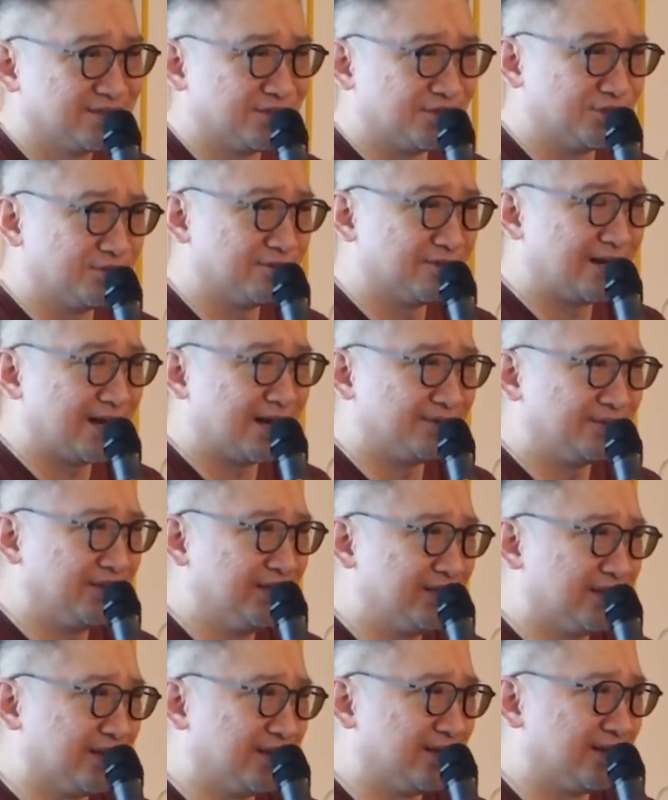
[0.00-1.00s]
You know, I
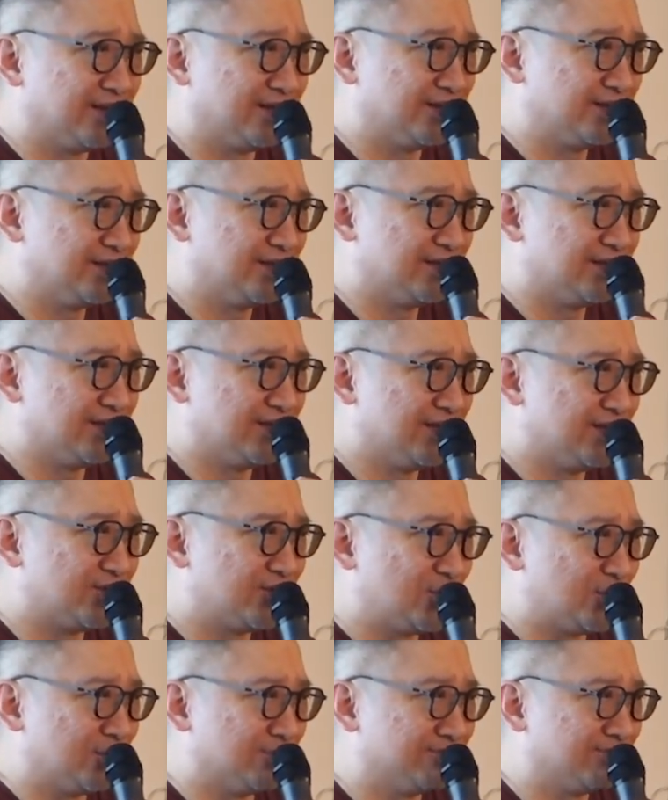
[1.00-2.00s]
think uh, it, it's,
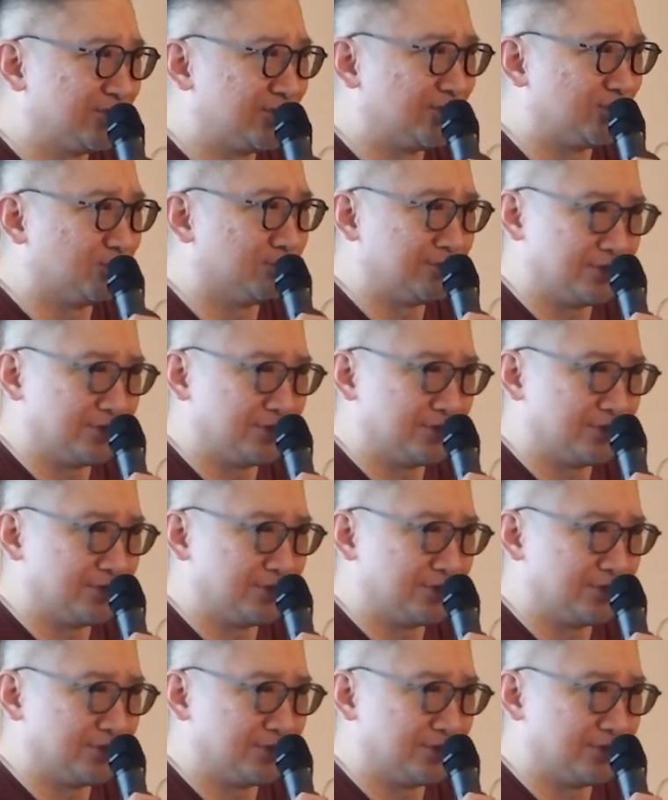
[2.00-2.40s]
to, it's, to,